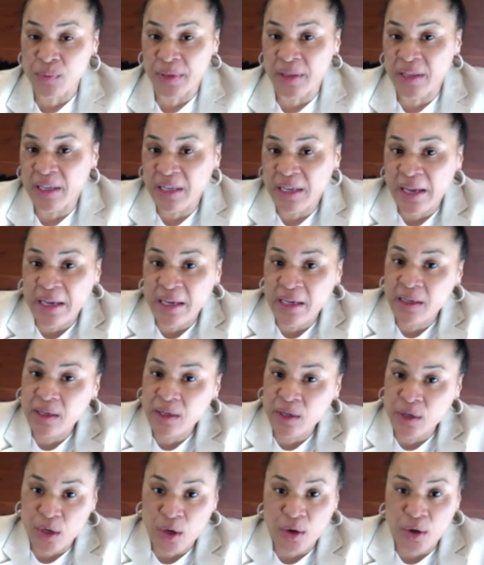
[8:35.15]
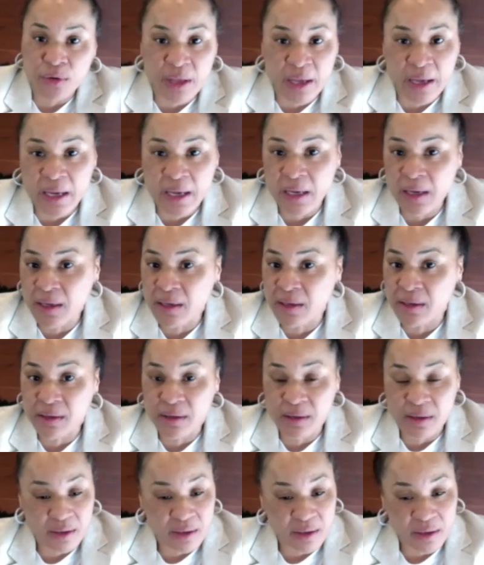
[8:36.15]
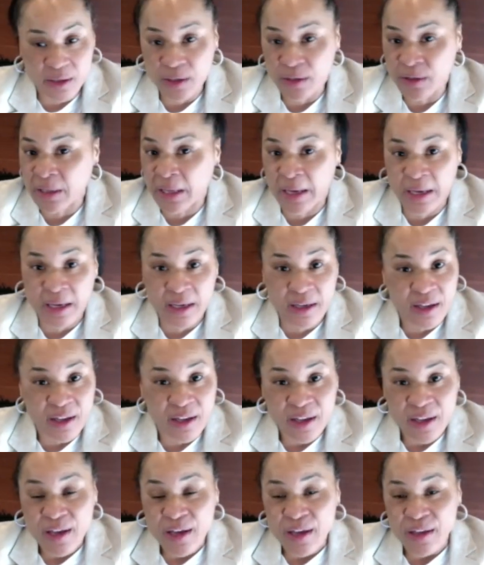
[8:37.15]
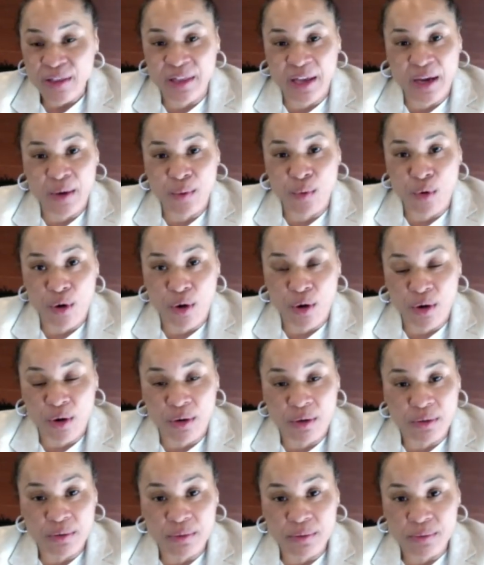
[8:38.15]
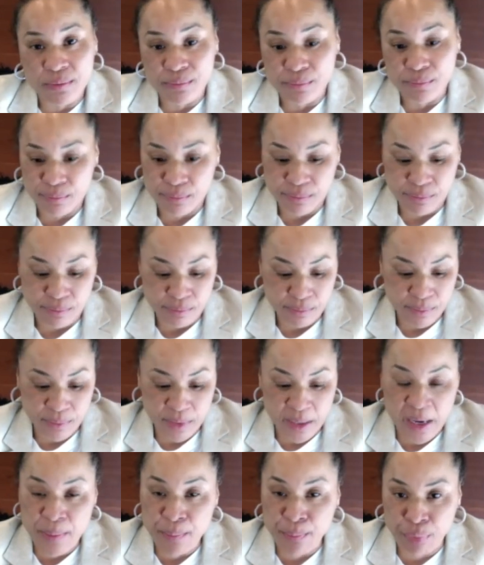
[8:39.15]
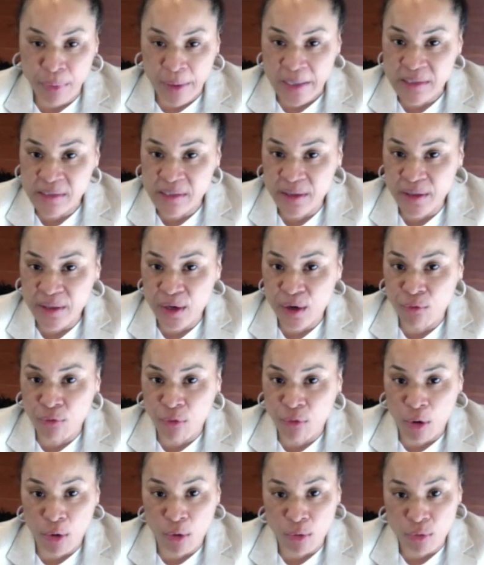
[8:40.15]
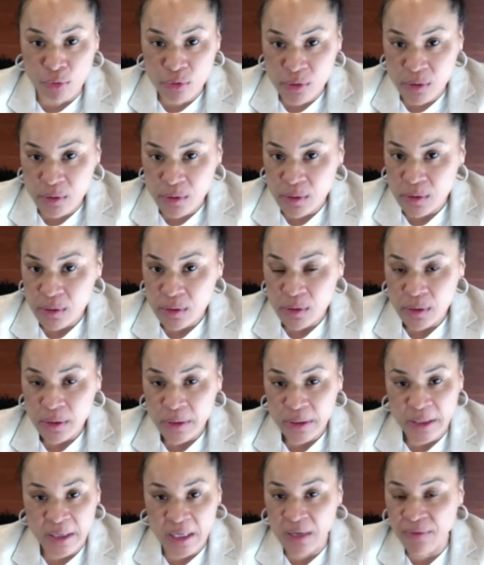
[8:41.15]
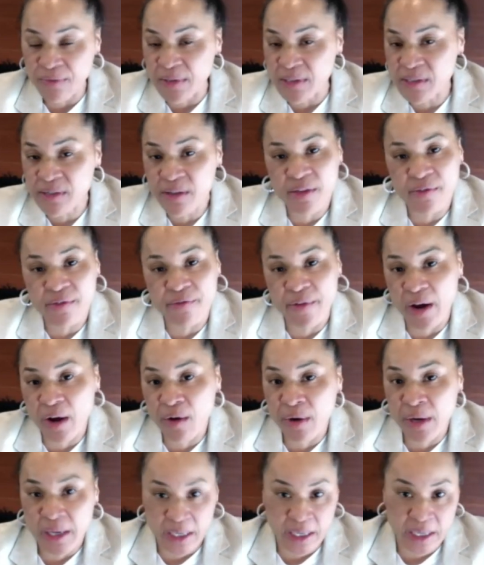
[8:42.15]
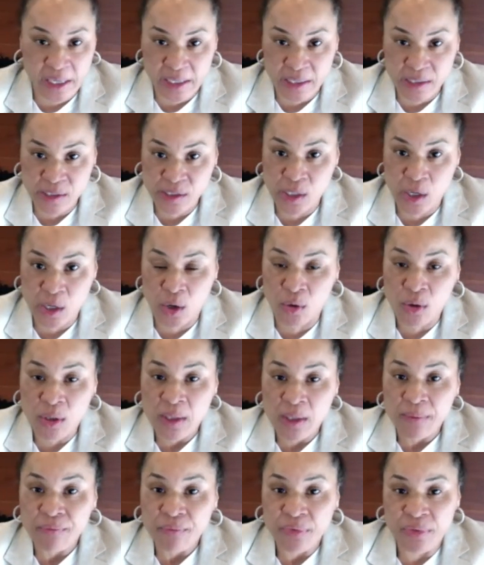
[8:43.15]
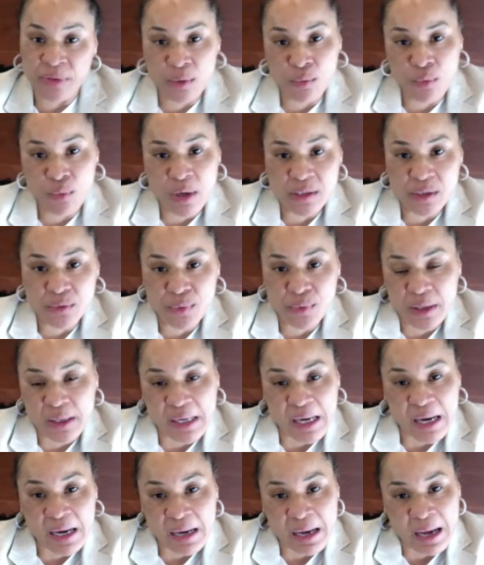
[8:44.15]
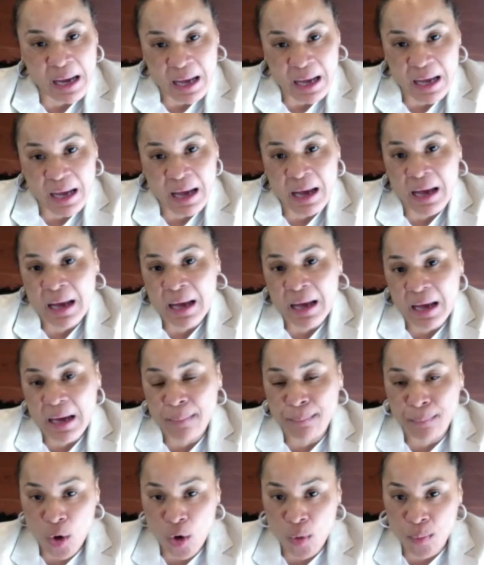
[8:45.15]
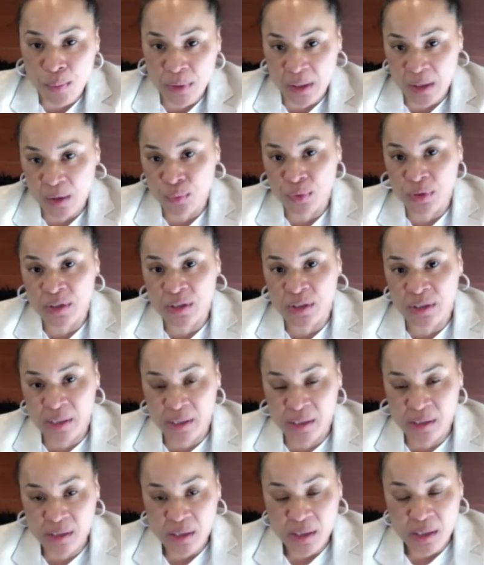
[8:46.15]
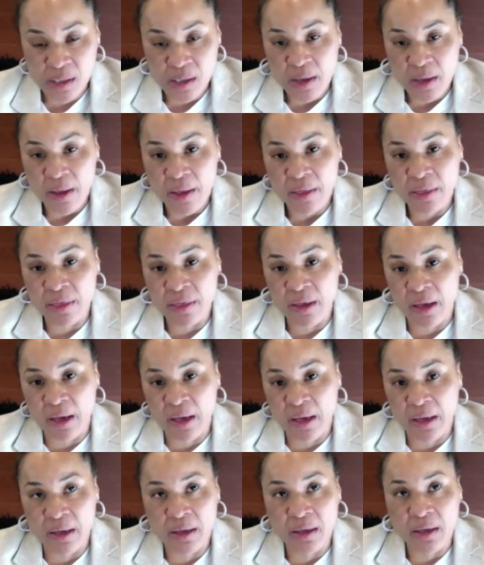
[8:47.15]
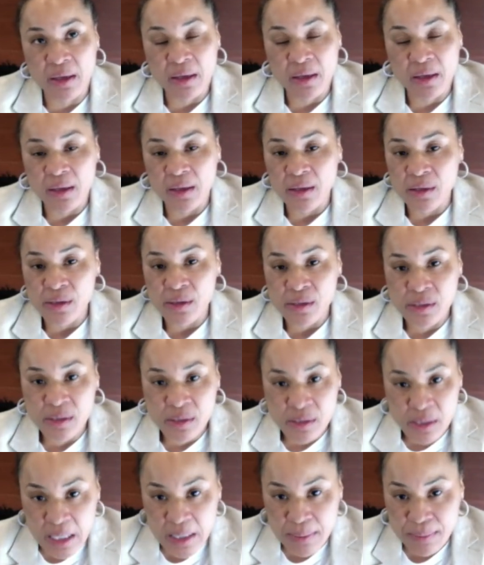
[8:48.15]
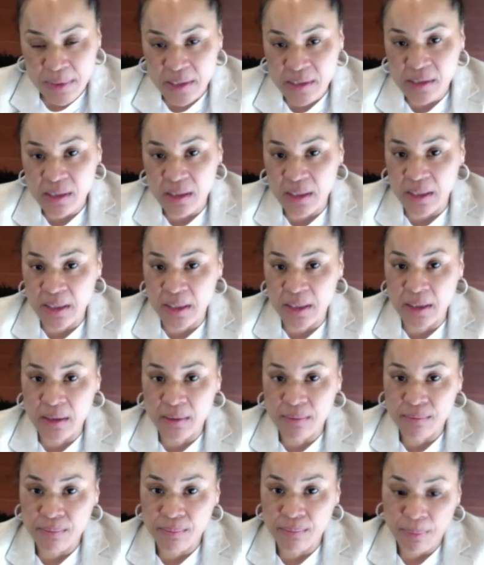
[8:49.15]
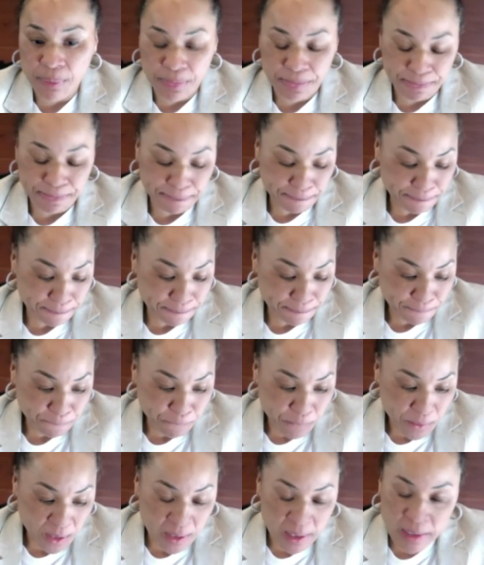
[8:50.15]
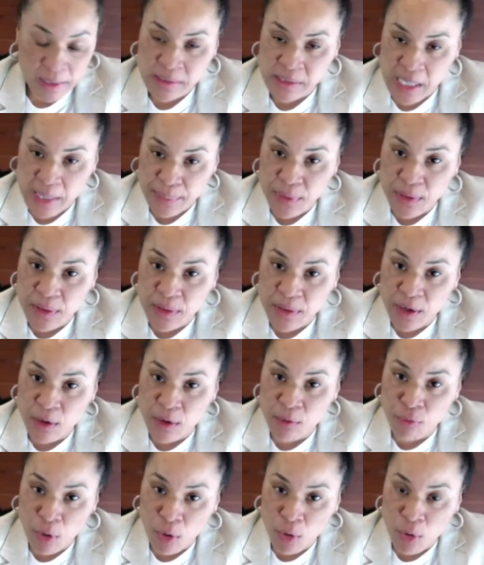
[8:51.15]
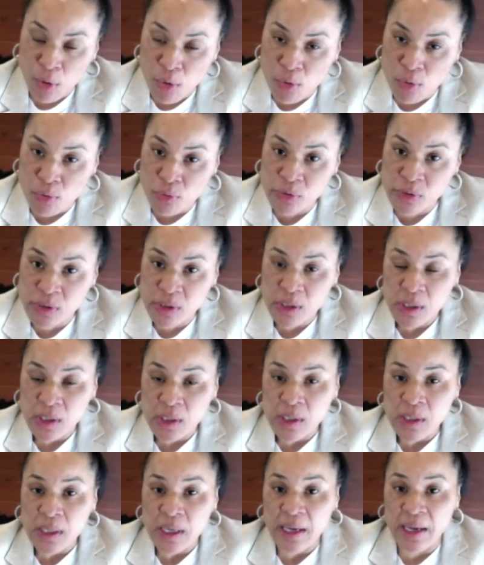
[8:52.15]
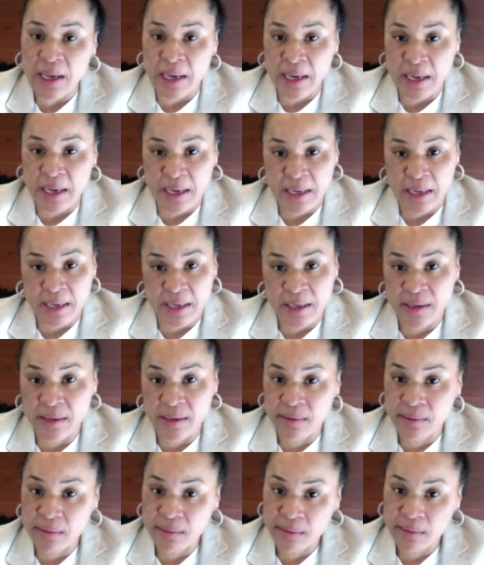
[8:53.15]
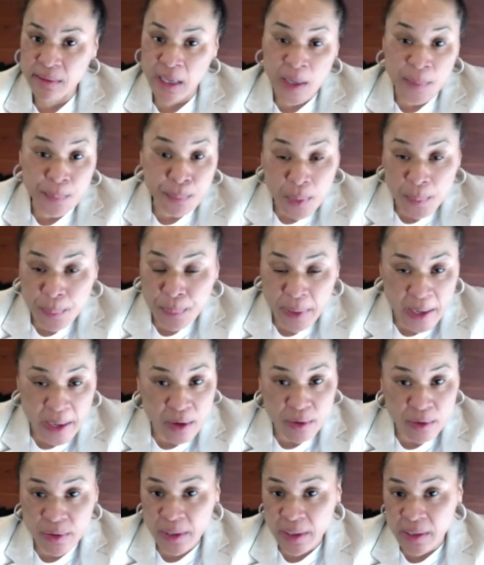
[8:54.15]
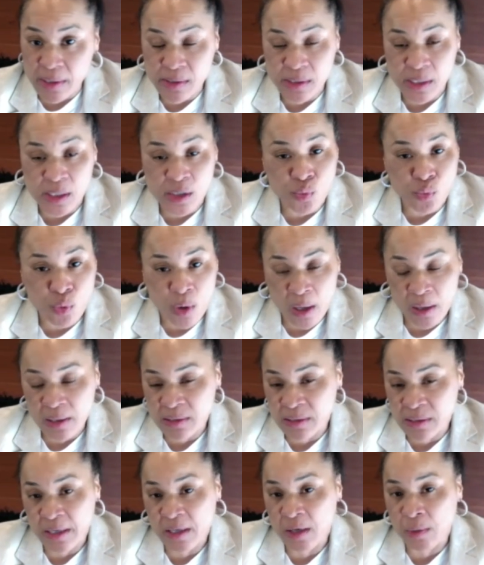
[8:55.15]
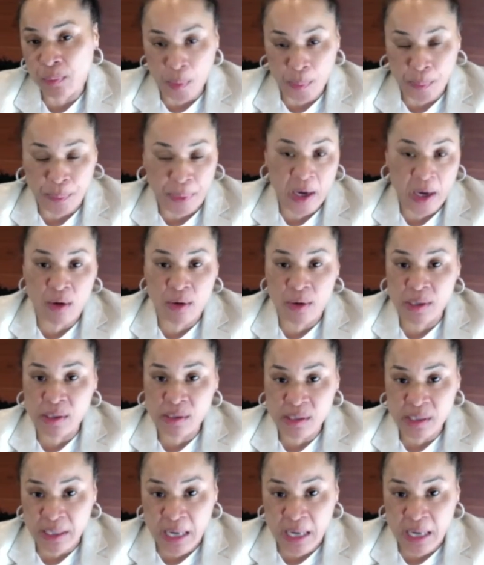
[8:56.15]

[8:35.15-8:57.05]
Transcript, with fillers: But then they, you know, they they they were embracing their roles even to the very end. So there wasn't really a aha moment. It was just they seamlessly accepted their roles and and prepared us as well as they could prepare us.